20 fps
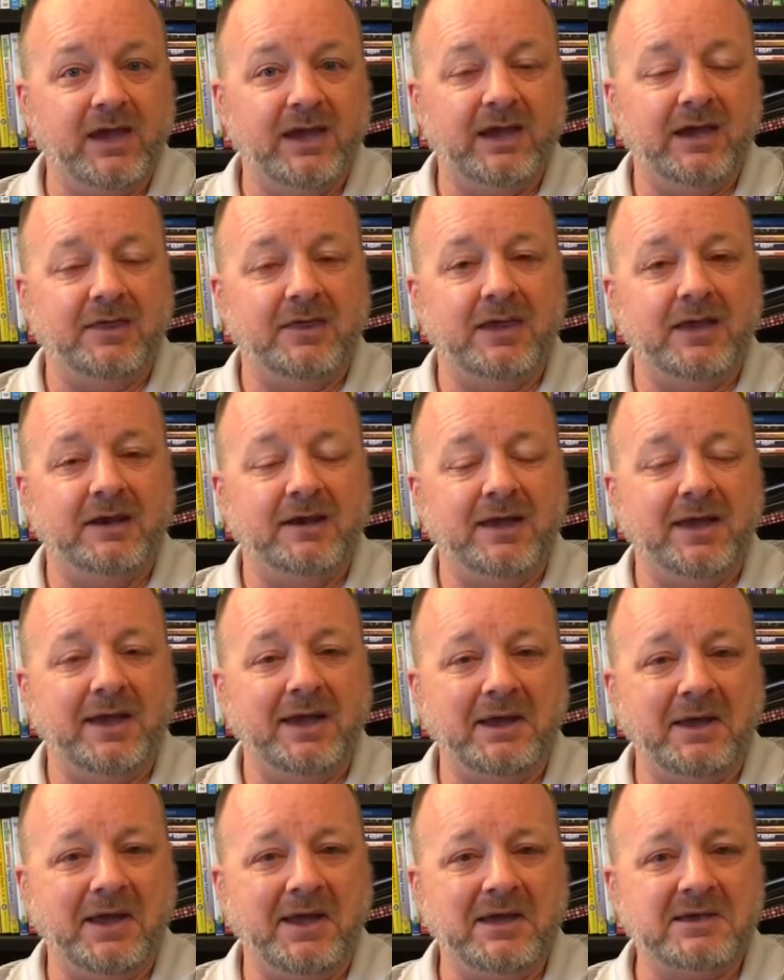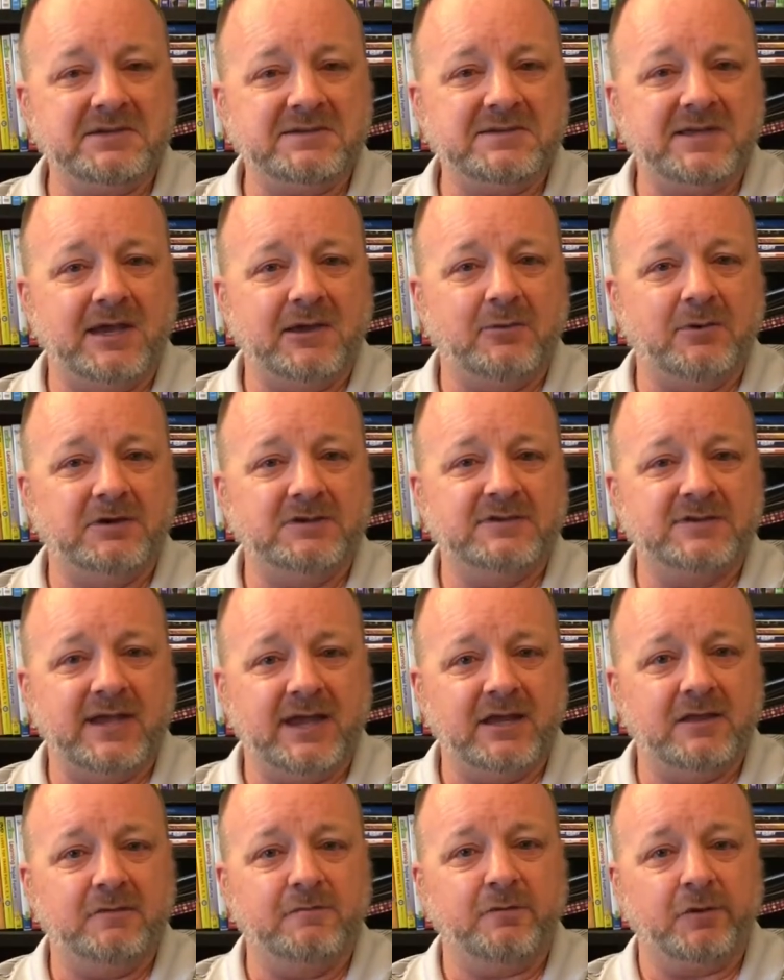And then as they would
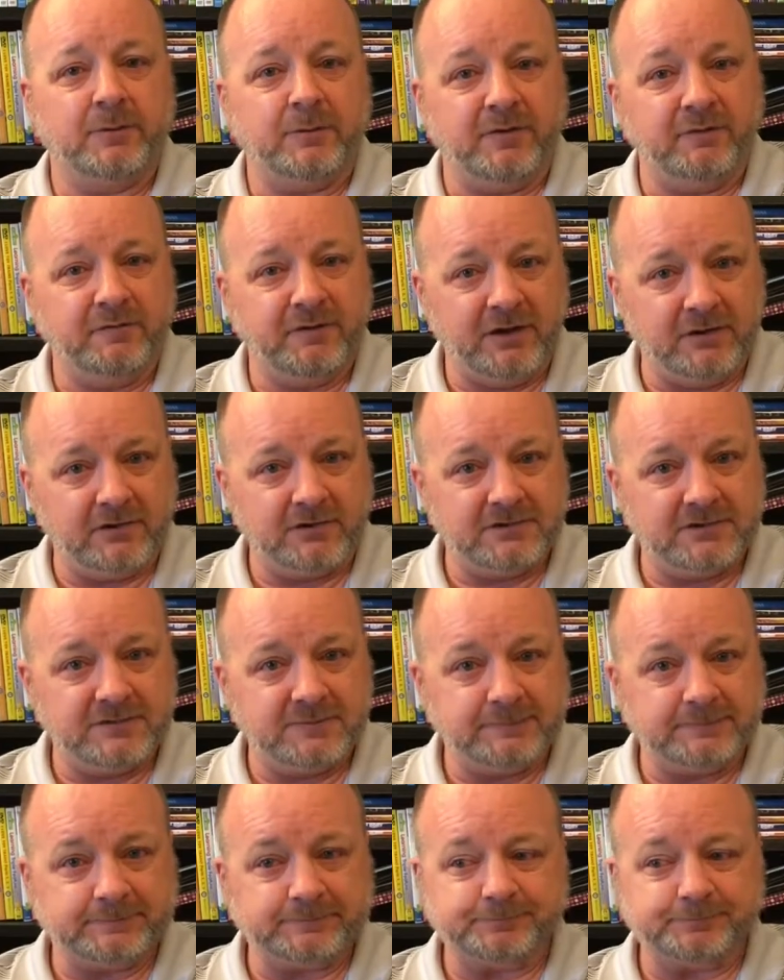say the verbal fillers,